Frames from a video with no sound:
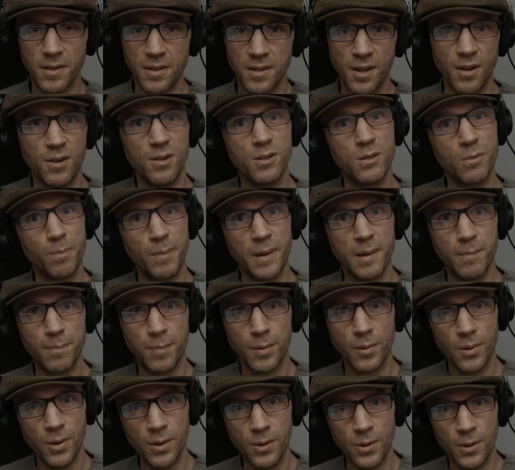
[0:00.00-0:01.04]
those
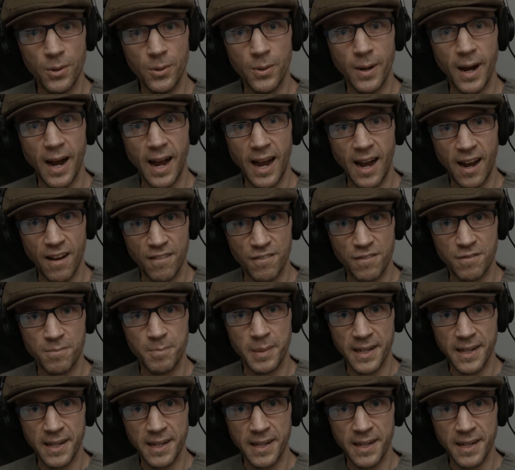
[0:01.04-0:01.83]
people who have